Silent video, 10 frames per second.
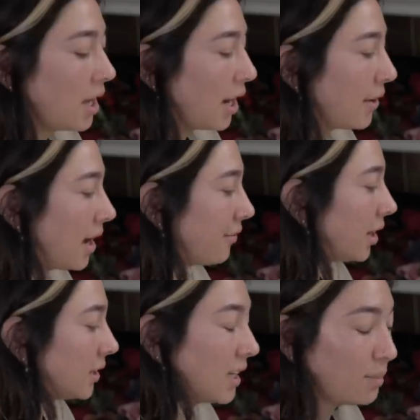All right, I've
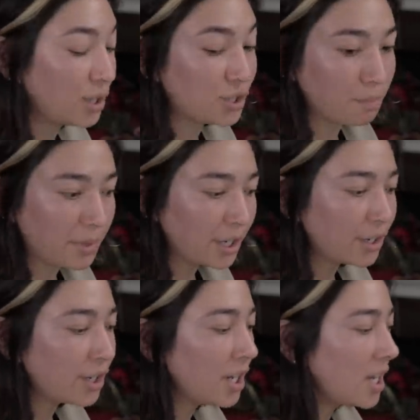got the image
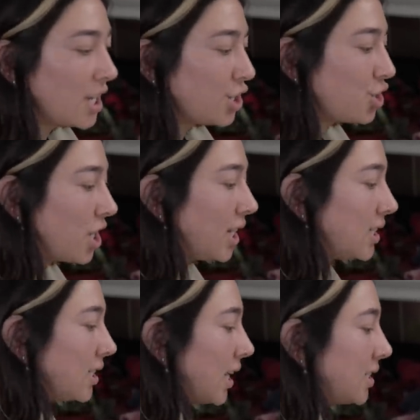mirrored, shiny
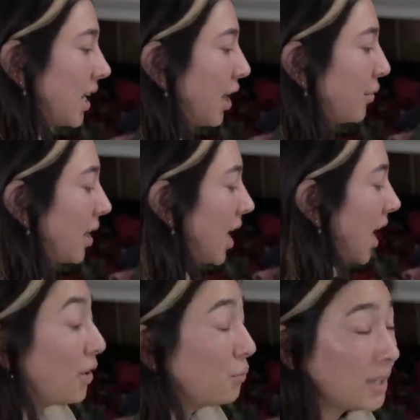side down,
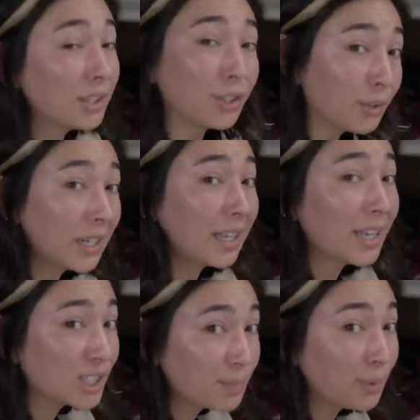and with the Cricut
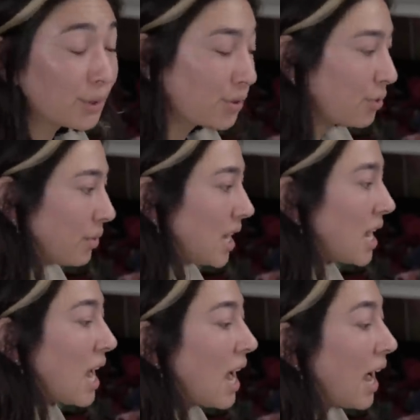Explore
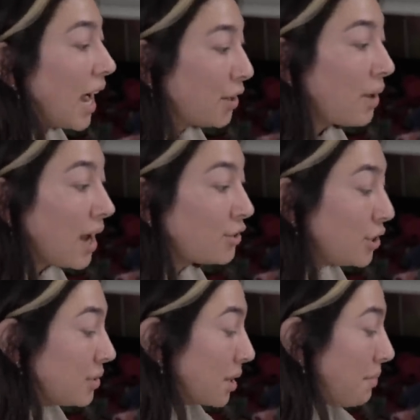3, I don't have to
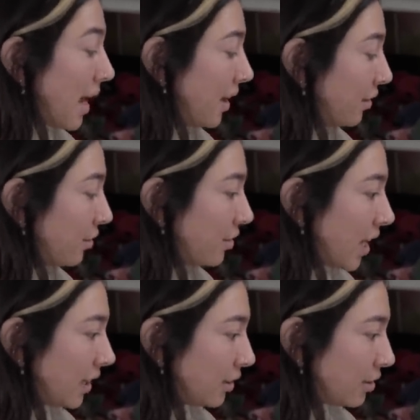use a mat at all.
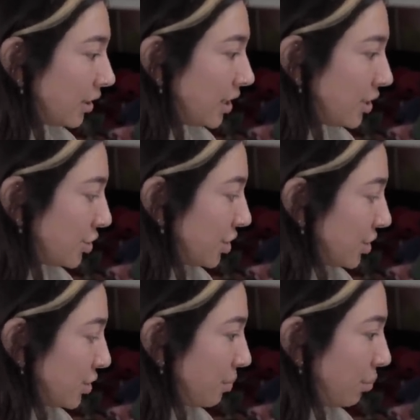I literally can
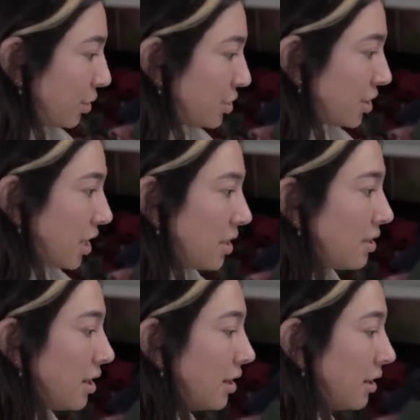just push it in
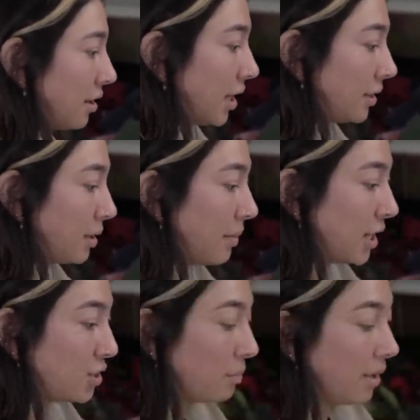there, hit the
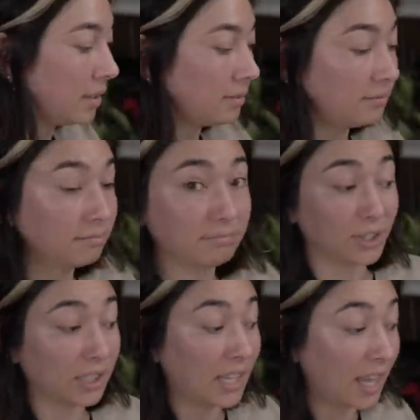magic button.
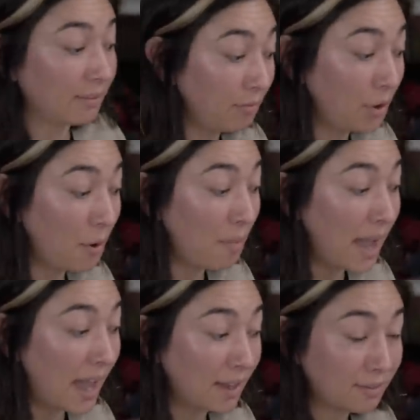Look at that, no
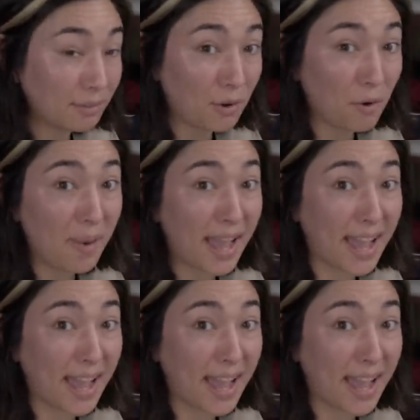mat, no mat